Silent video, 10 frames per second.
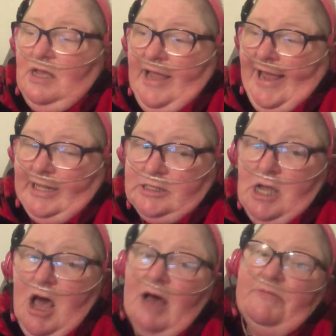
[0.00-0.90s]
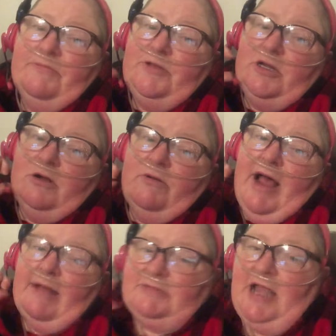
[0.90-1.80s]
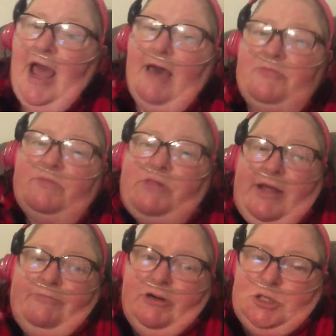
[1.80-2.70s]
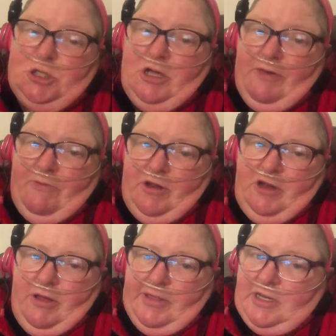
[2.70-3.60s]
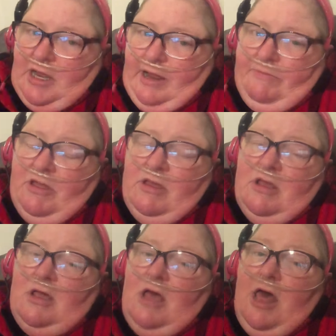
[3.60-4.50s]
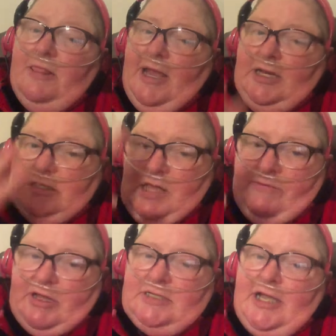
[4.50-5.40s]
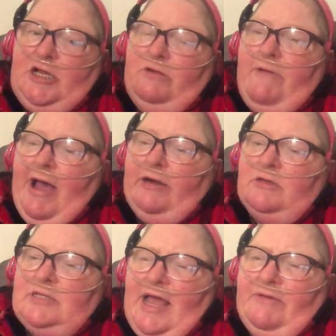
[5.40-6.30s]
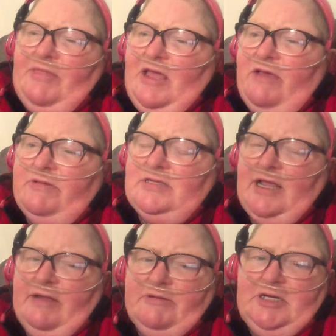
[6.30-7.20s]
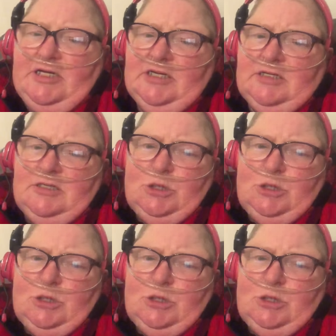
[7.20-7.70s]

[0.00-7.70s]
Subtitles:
hands off. You don't have to have the blood pressure cuff on you all the time. They just come in, take your vitals. I think it was like every